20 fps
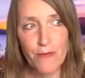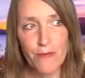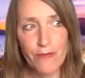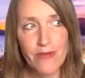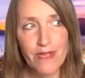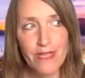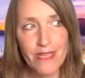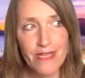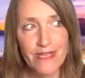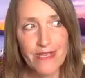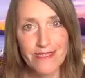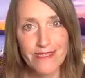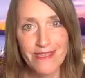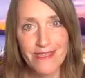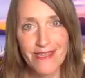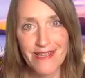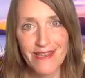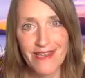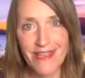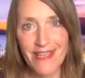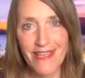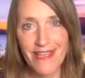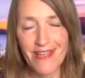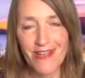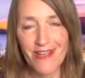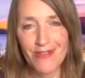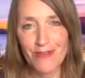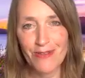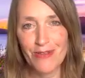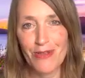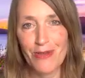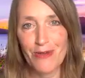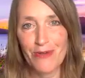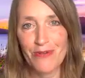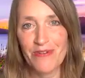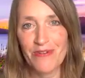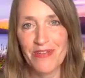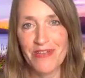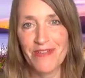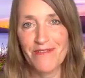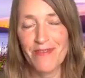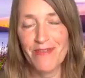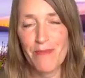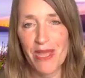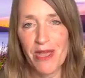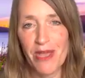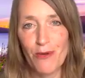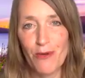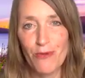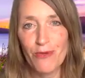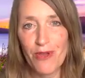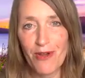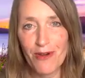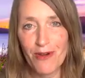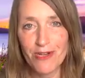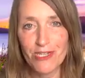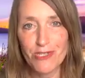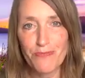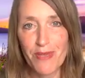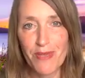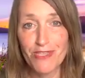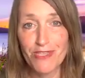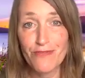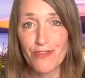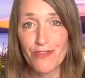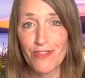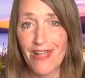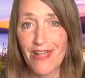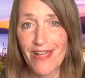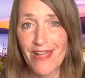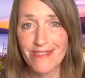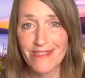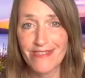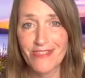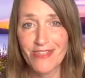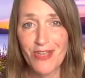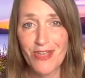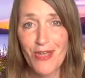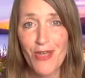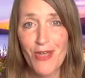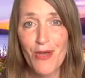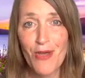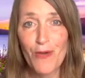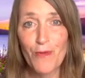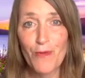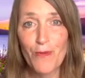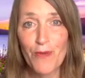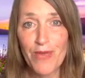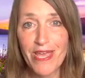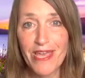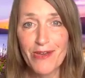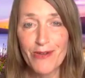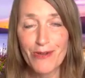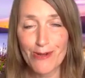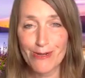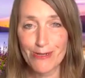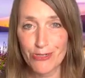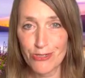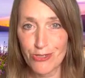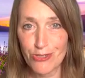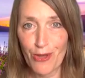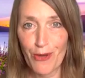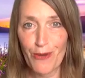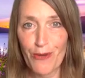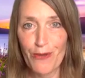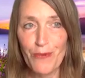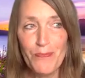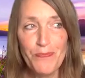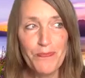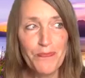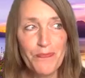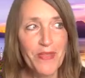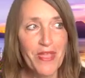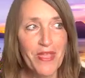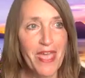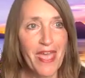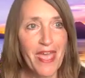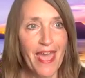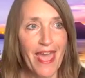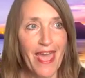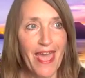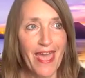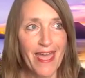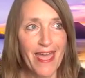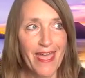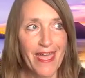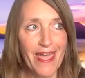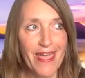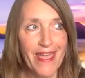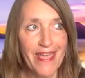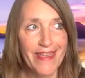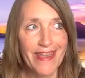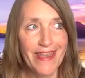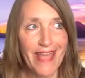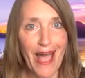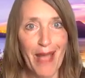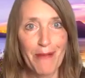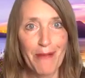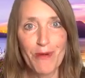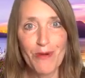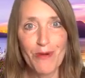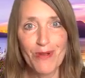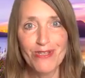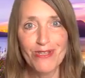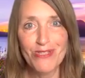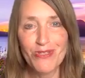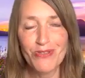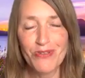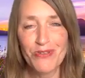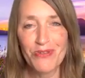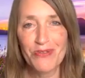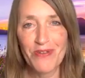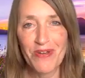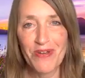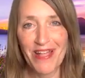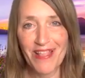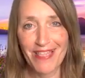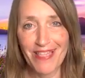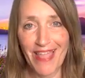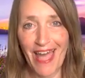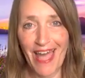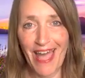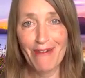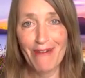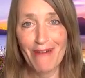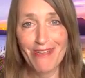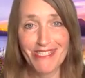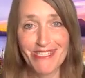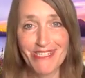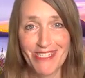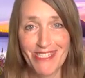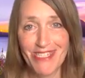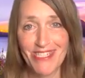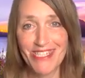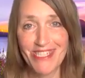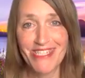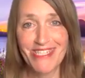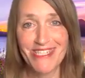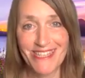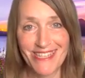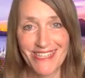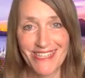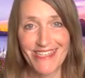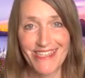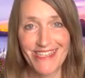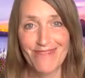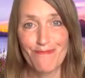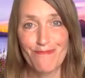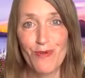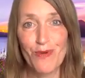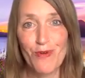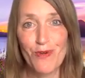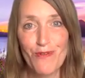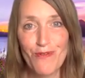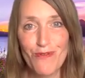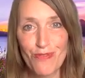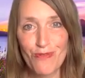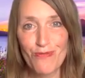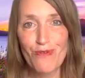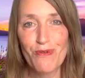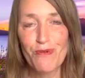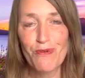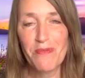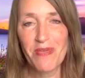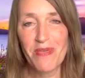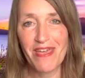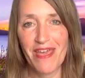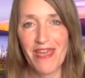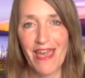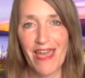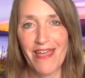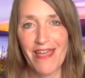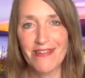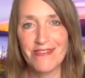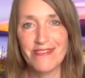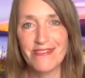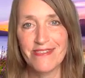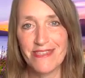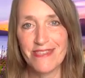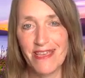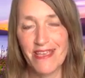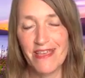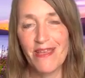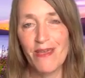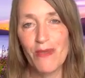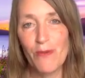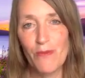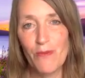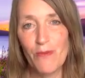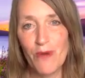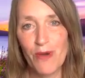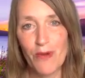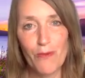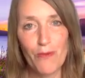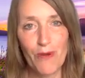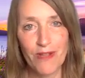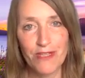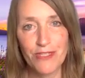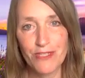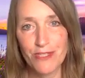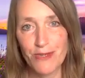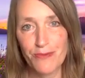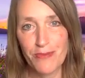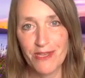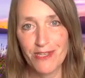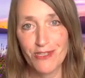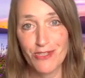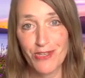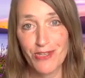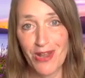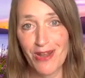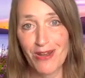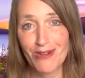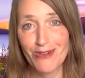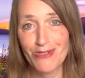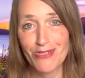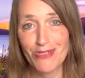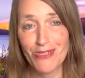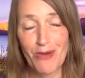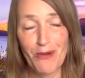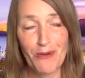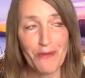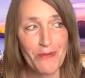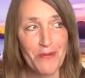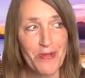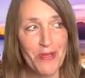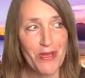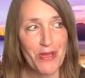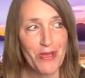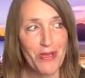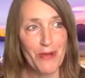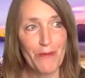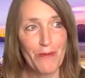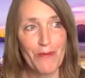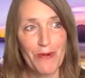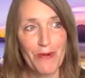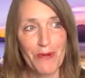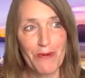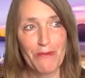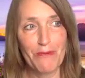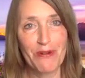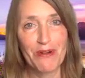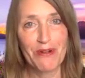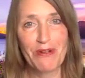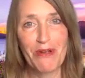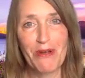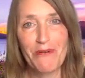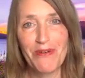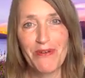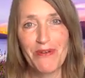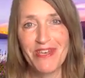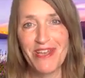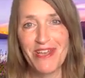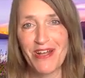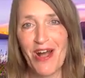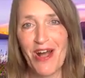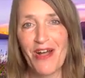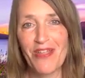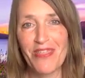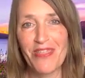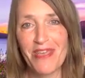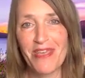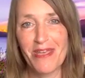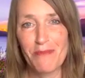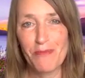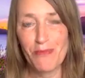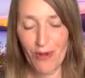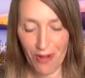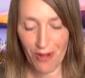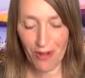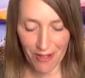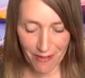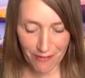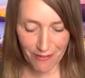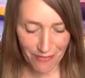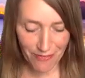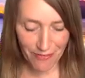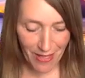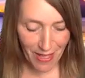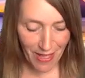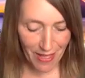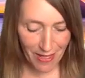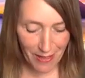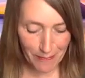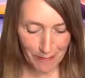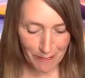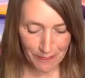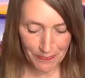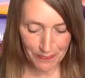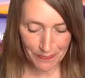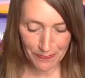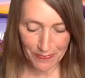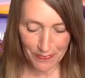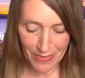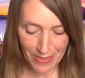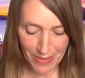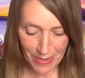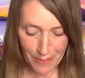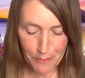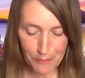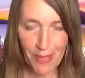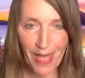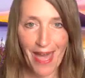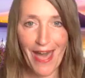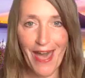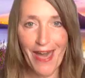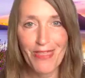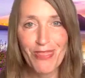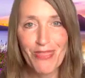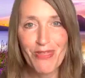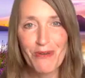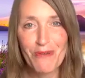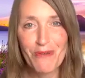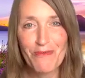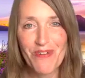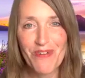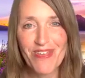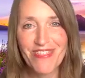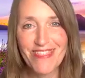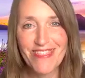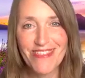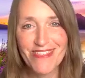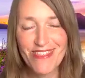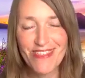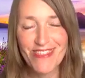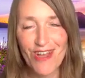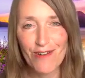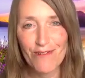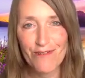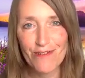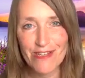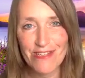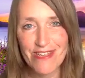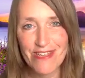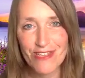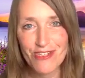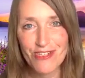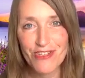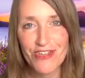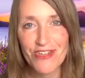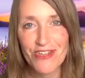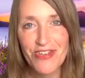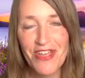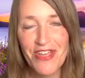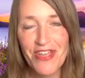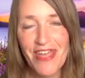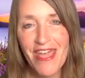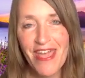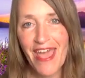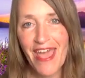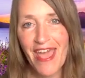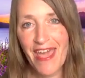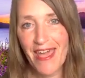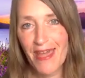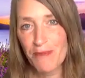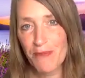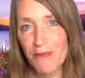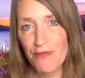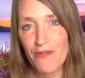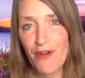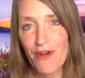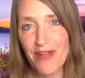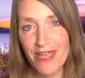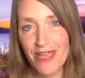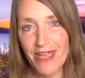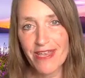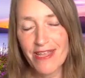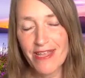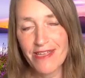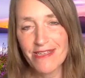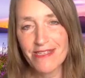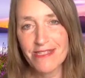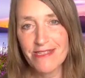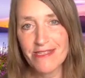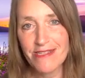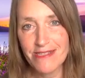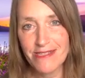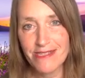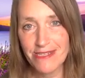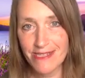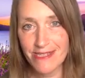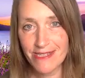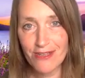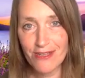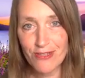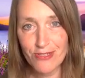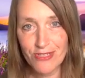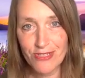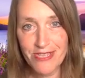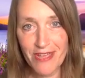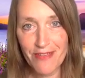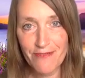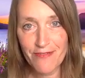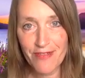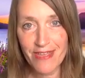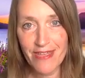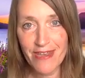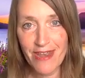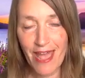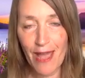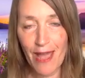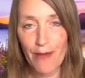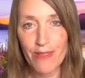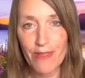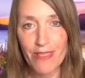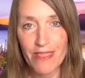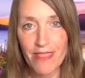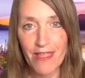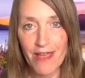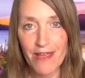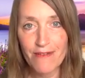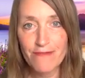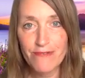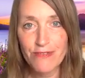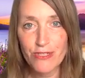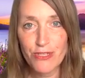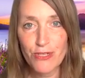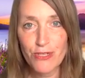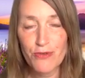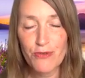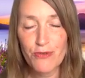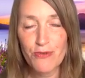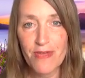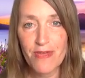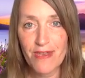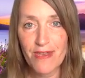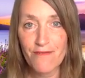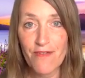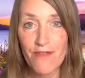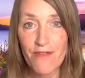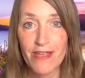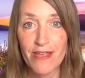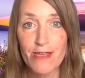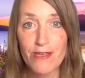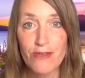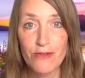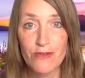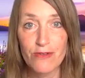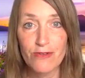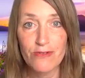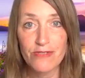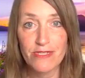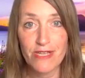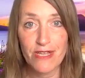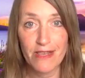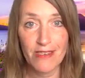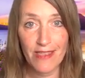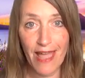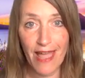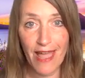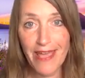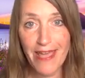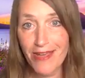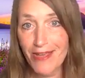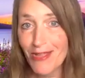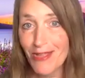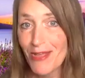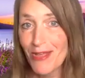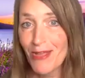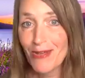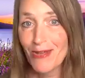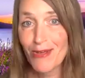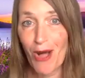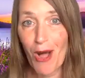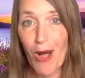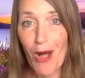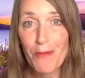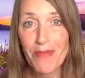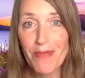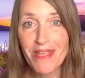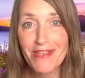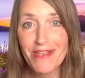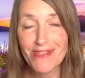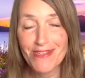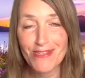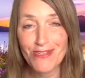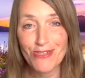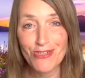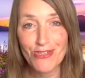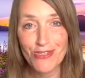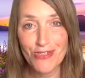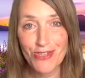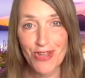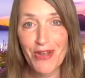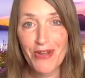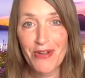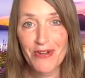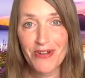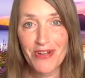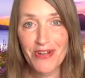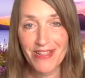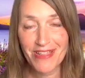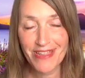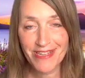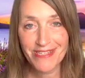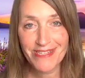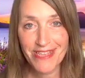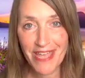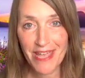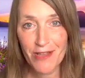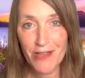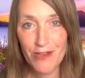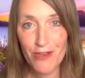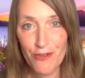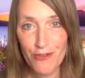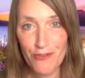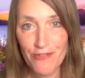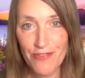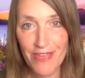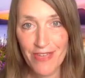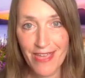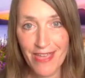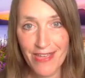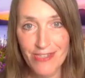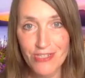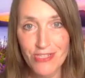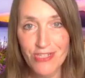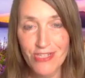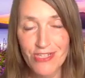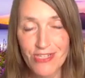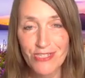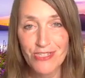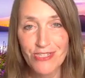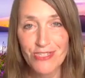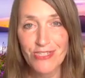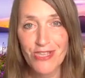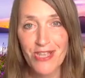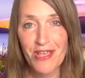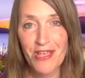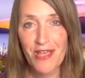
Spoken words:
really sitting, kind of in my own heart space for the last week or so. And I'm going to allow it to just move through me and see what wants to be shared. So we're going on the improv path with this conversation. And before I get into the details of it, I would love to invite you to like, comment, share, click to get notifications,